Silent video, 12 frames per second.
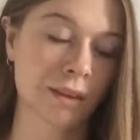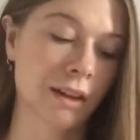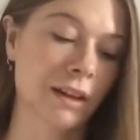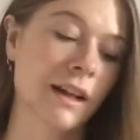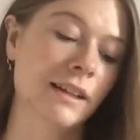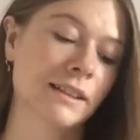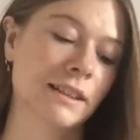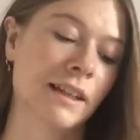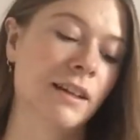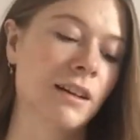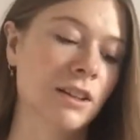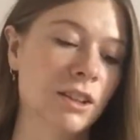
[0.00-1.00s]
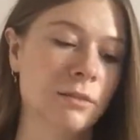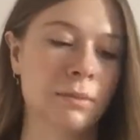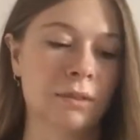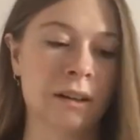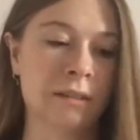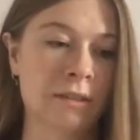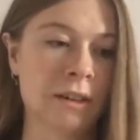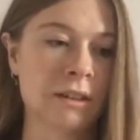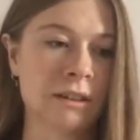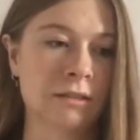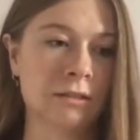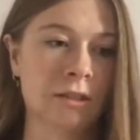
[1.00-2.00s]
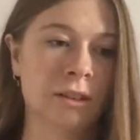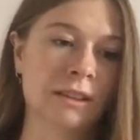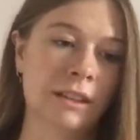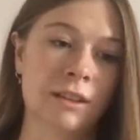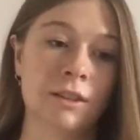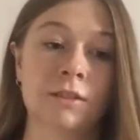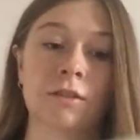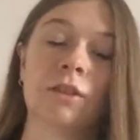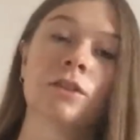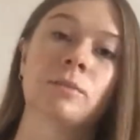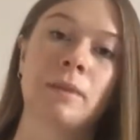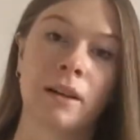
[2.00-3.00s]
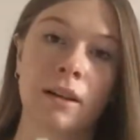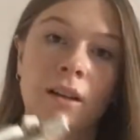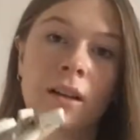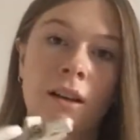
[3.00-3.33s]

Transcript: The next thing I should have pulled out first, in all honesty, I just forgot about it.